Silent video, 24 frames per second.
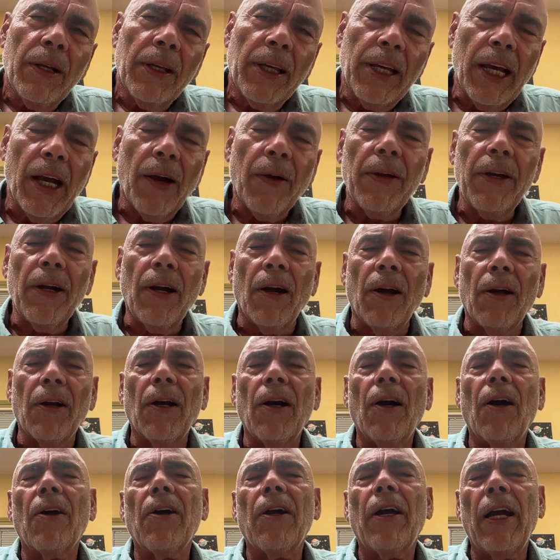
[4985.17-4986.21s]
carry
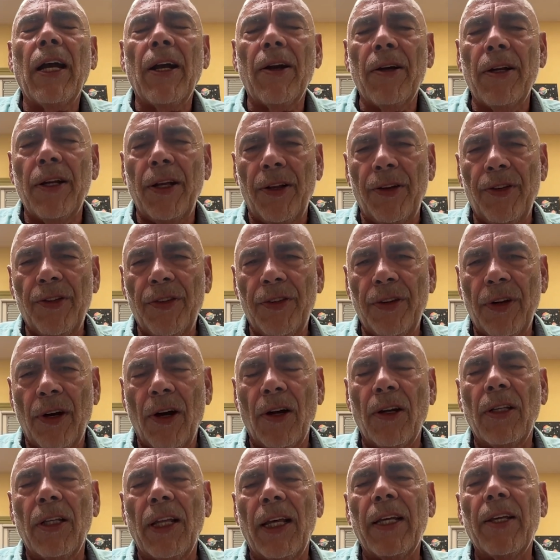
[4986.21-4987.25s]
our heritage,
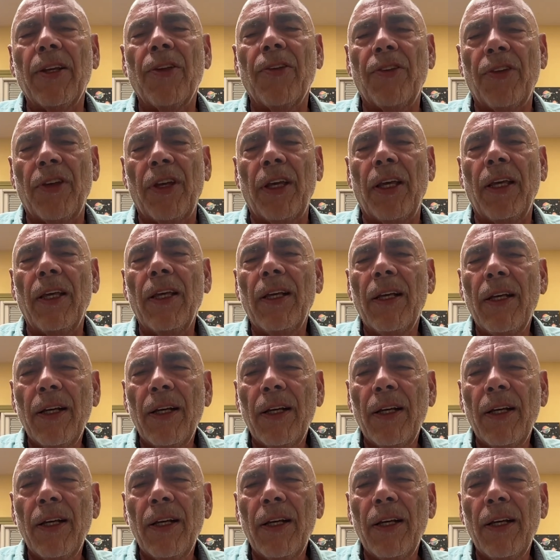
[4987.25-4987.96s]
our legacy